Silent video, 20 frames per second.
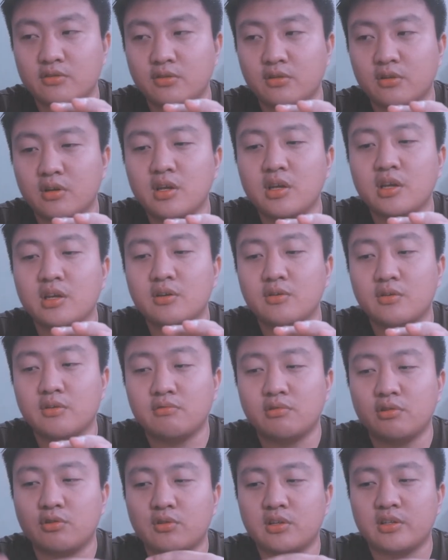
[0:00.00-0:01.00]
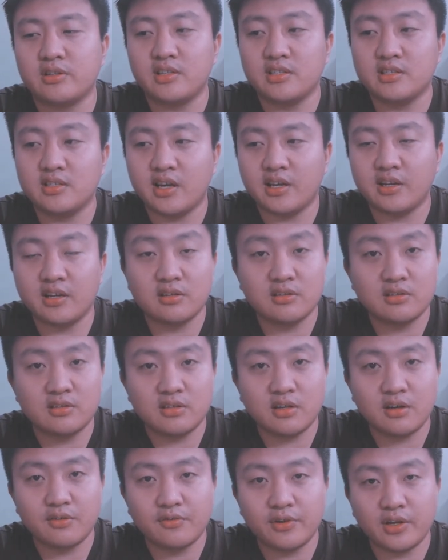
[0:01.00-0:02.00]
So all the design and
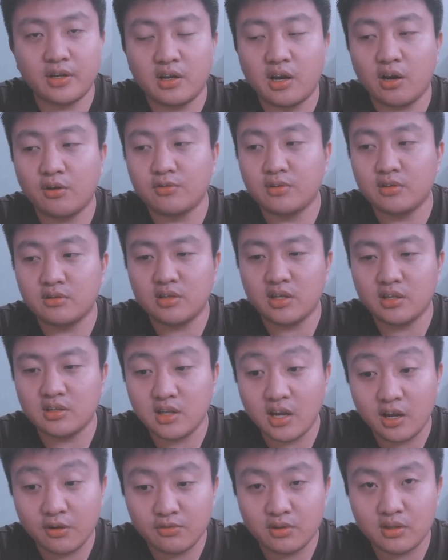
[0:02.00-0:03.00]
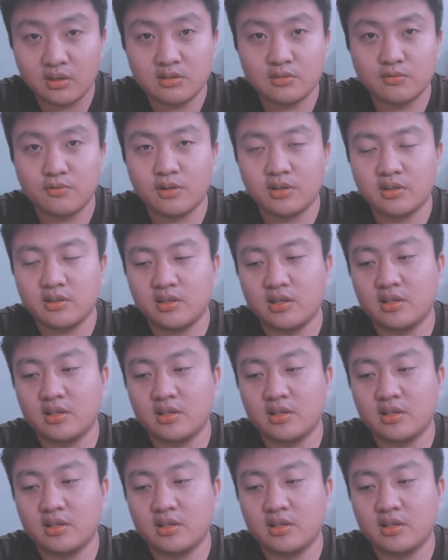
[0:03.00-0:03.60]
stuff and how things work,